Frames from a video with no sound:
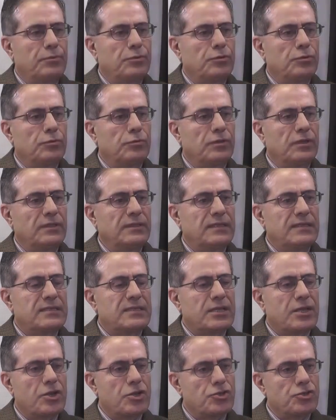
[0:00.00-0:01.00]
to the
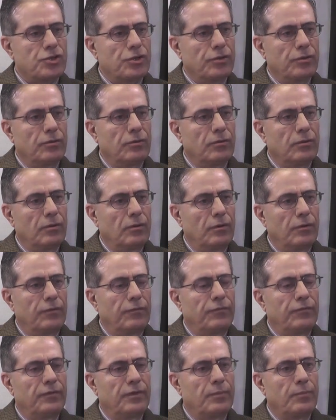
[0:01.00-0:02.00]
discretion of
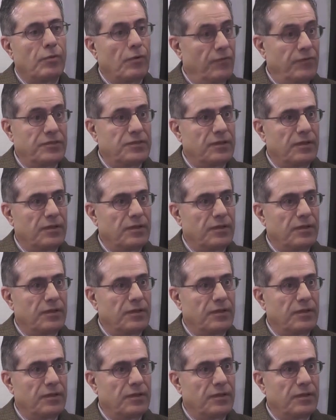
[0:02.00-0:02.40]
the professor